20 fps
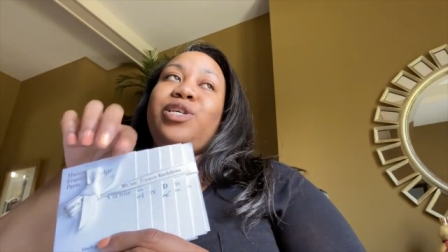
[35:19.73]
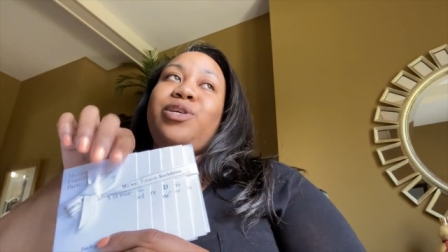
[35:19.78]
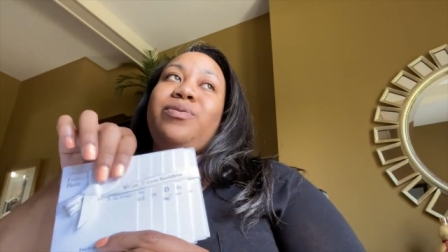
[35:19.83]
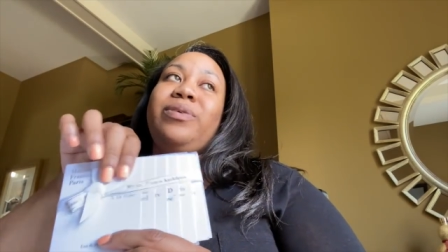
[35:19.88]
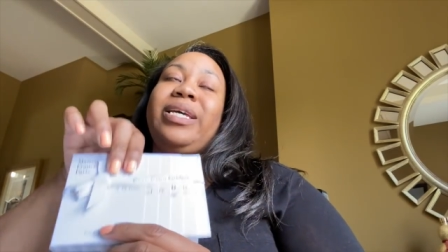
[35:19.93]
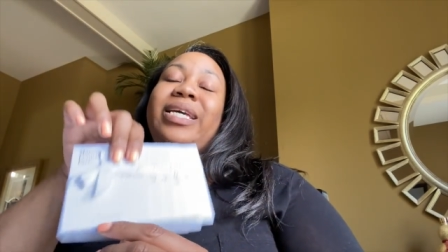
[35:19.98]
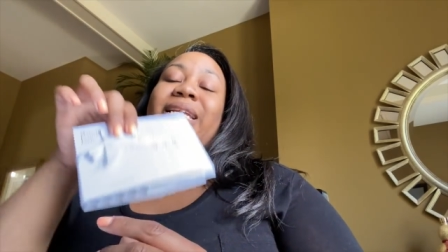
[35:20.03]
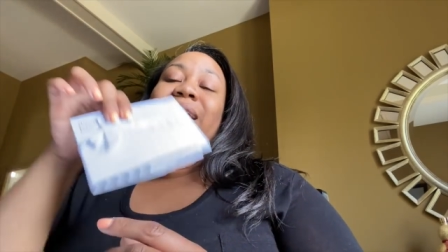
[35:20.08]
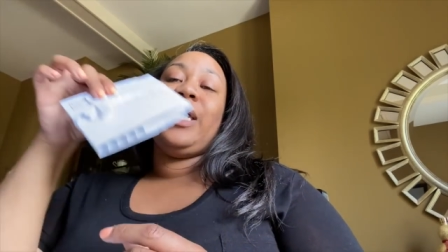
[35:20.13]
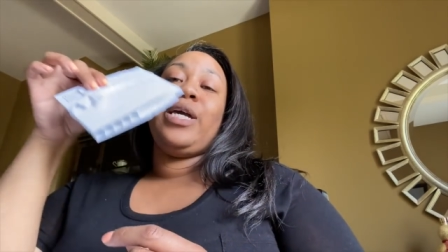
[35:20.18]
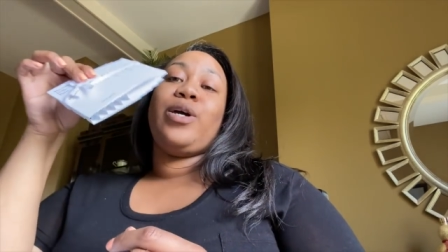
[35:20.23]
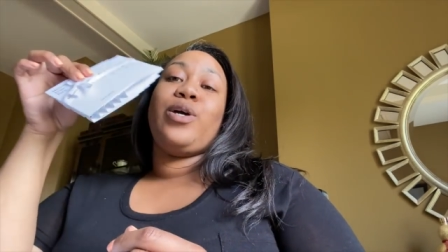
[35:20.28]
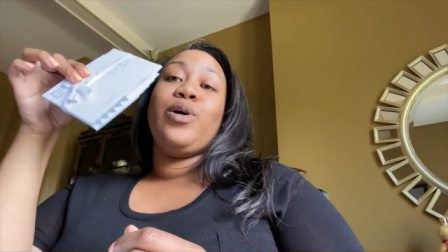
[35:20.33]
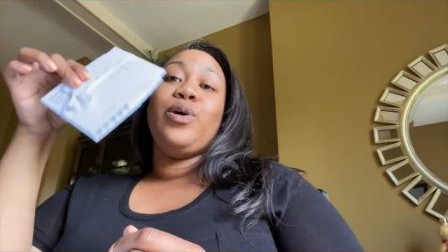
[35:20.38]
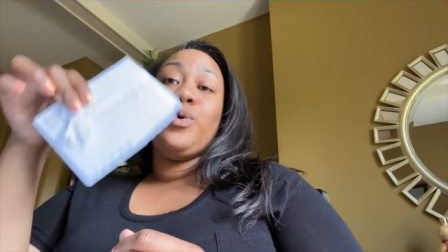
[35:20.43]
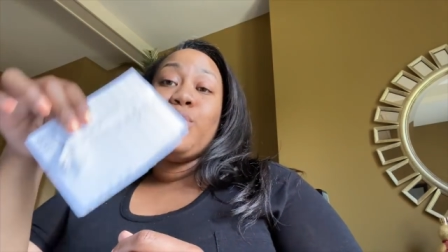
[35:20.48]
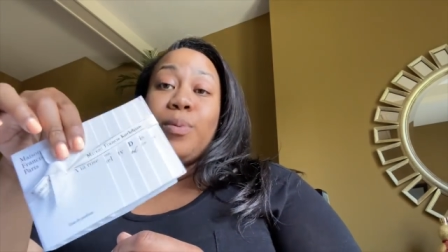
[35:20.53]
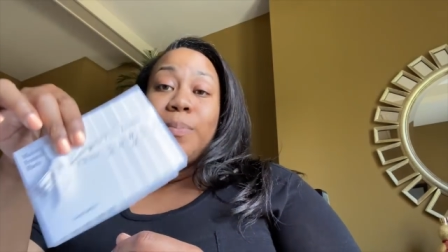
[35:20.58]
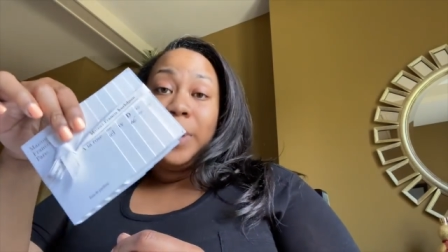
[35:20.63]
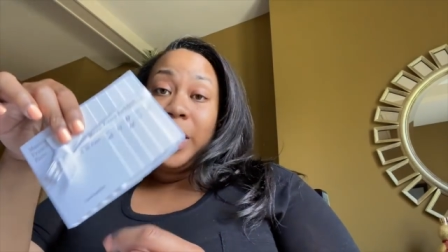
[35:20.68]
you get a
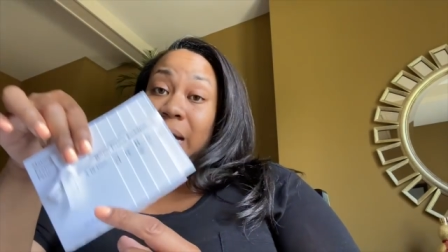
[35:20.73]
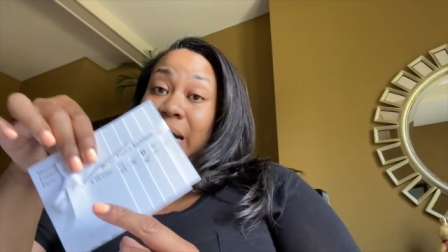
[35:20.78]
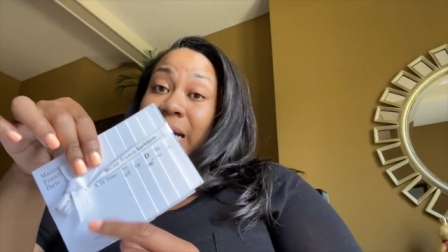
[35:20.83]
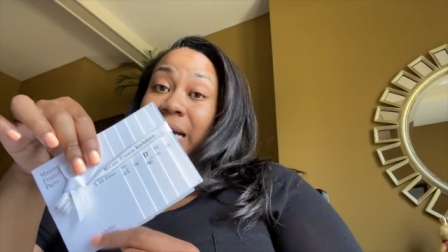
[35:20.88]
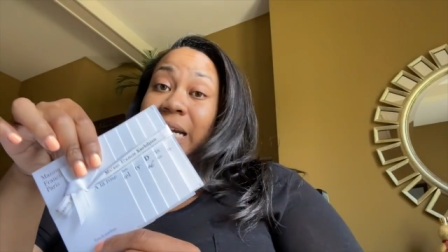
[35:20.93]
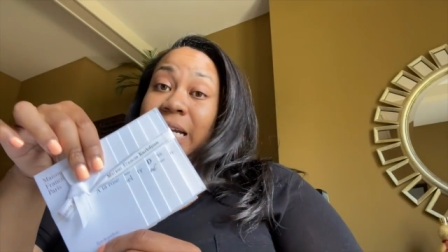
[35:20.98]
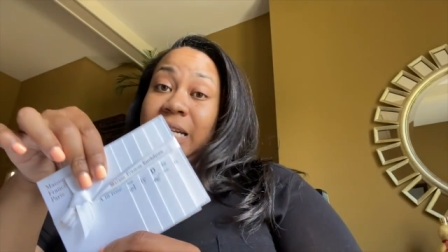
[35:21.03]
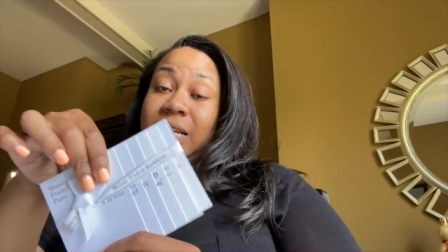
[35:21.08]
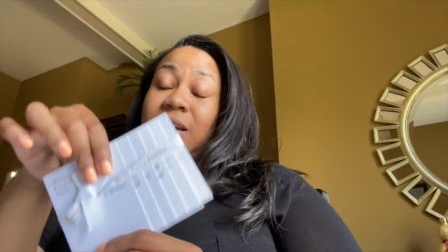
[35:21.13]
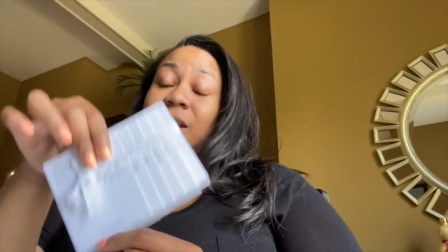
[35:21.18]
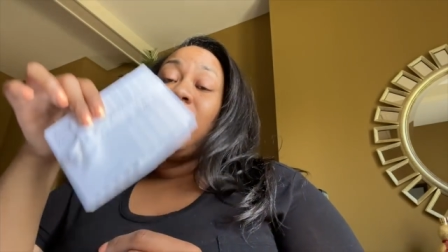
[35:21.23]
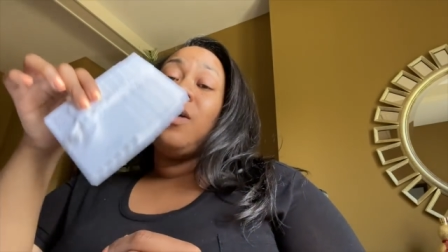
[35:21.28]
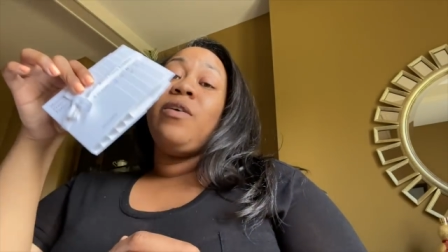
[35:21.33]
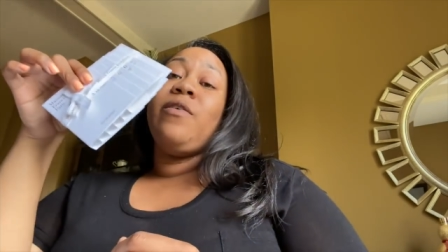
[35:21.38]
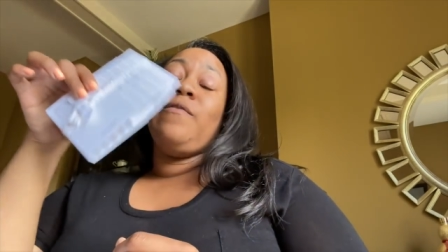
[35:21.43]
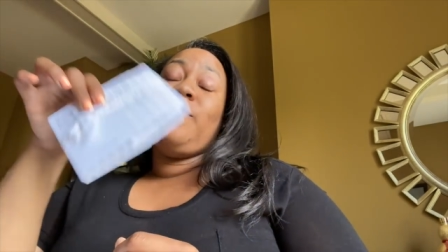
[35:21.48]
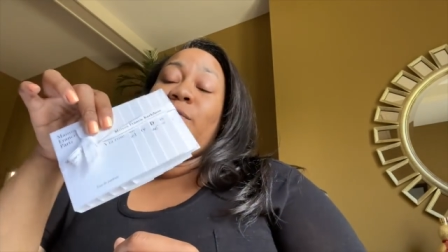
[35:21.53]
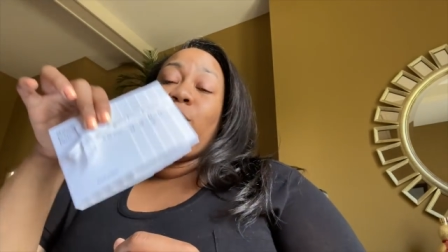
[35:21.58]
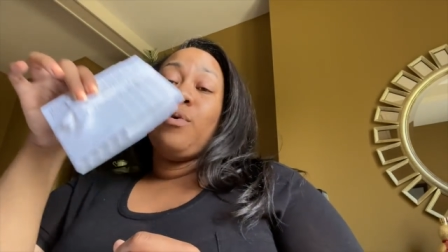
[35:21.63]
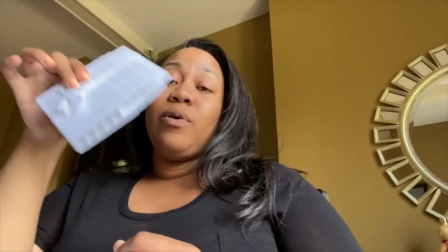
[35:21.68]
coupon
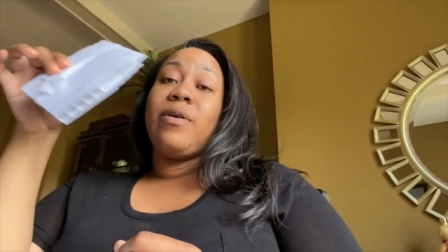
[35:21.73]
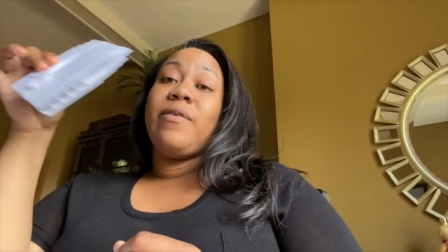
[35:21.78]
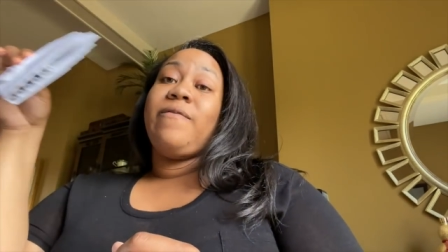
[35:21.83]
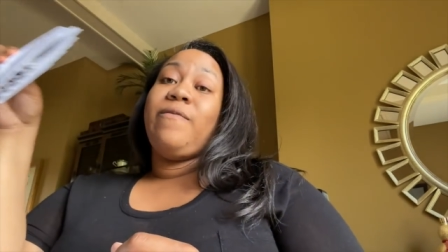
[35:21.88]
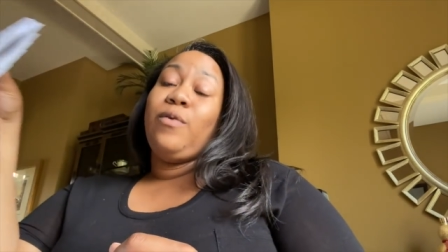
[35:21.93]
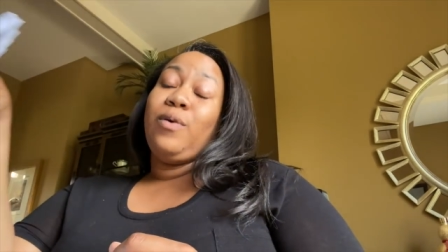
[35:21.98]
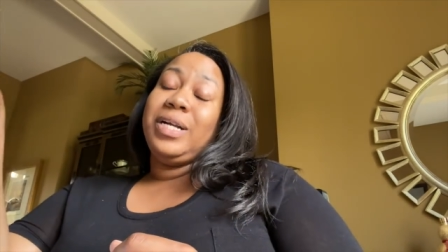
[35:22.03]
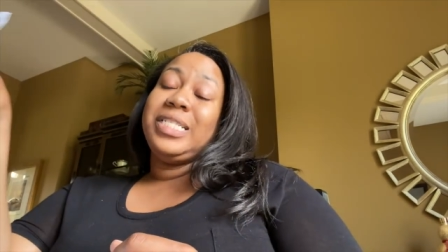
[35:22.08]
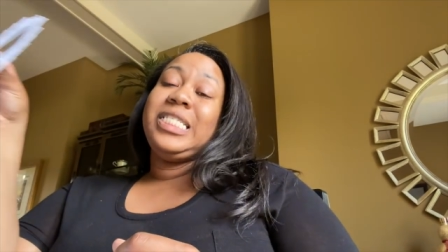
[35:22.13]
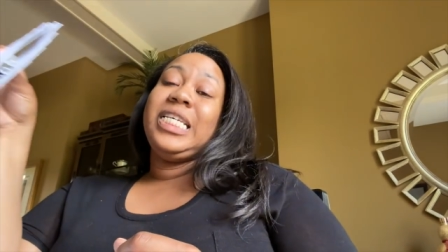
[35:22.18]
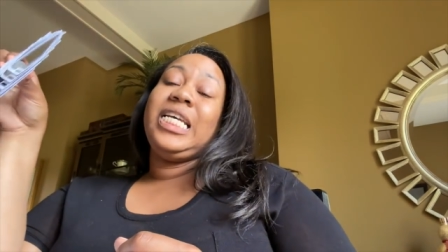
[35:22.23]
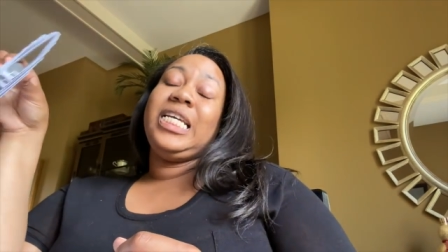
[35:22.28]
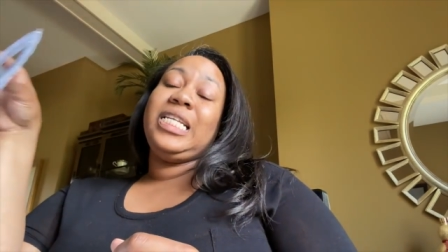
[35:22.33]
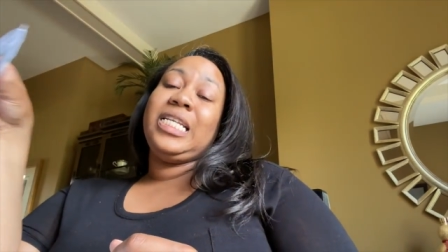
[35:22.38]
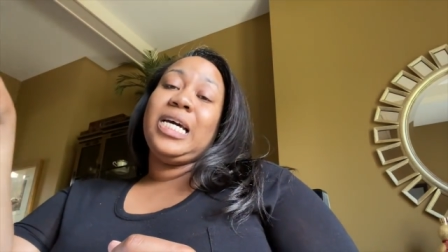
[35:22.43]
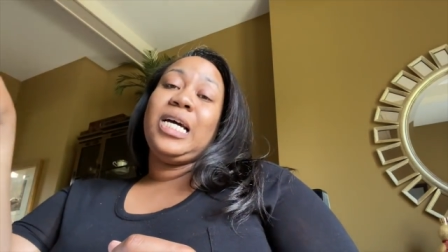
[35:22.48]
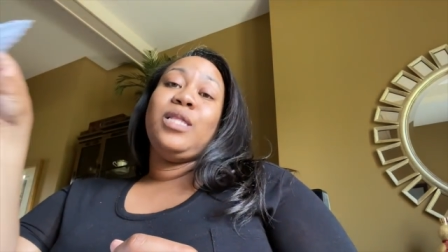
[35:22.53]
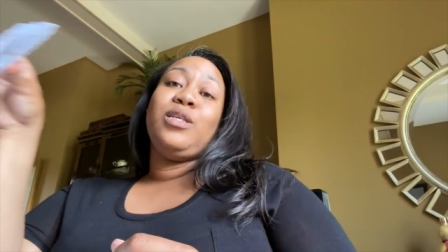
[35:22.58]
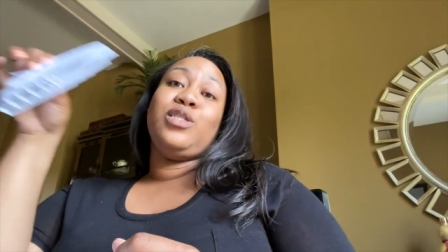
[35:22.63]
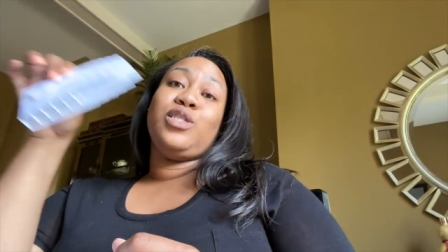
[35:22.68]
for fourteen
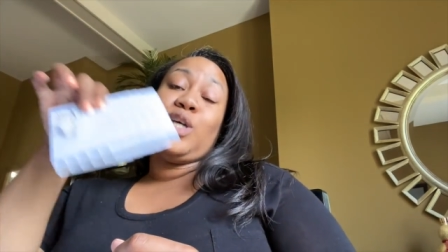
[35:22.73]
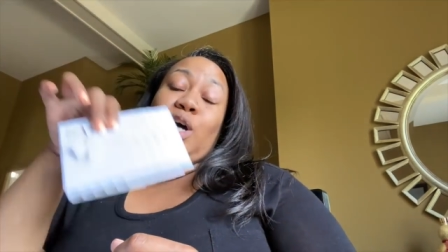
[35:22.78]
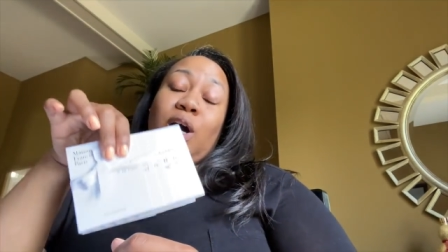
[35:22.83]
dollars